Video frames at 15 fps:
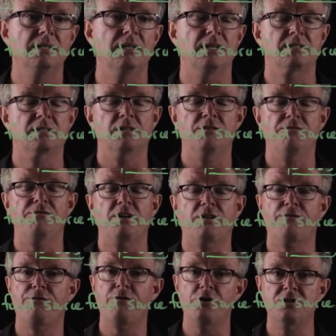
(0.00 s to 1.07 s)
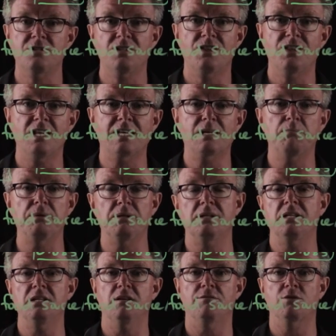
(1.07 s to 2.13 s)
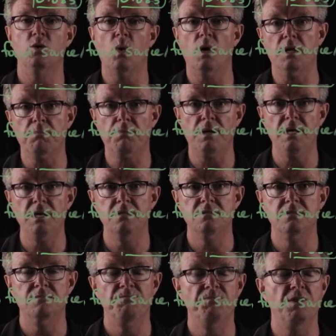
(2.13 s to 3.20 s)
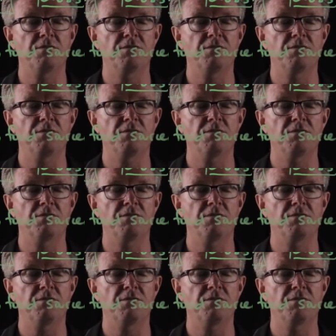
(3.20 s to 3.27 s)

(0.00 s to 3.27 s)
It's going to affect photosynthetic ability of aquatic plants.